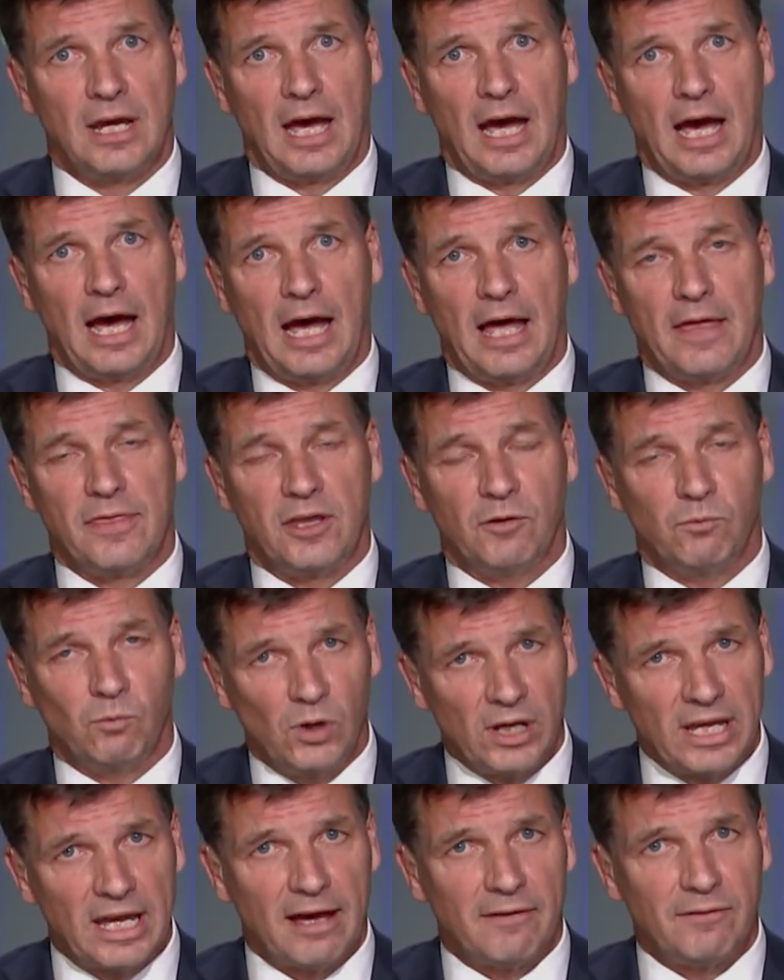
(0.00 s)
that
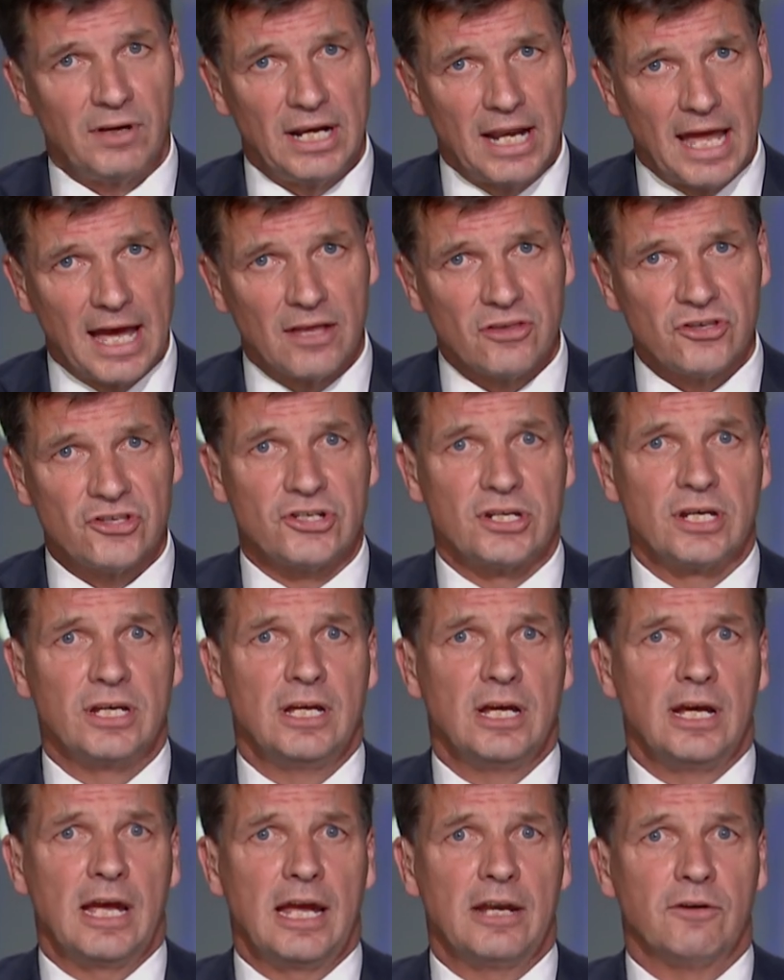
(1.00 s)
we have announced
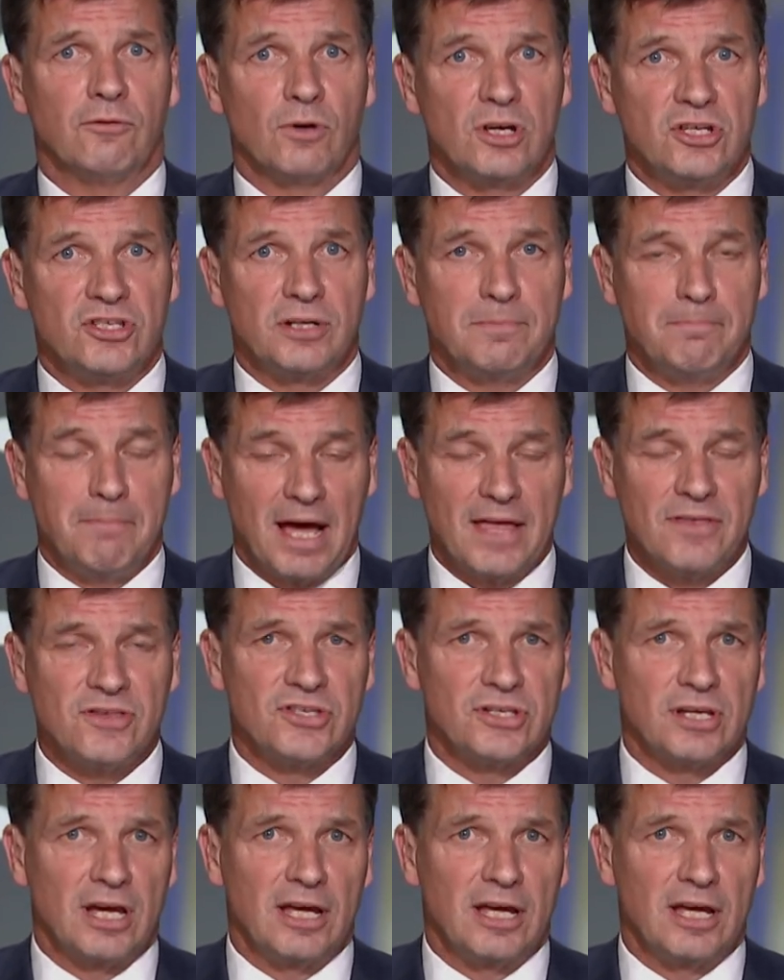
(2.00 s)
in recent months.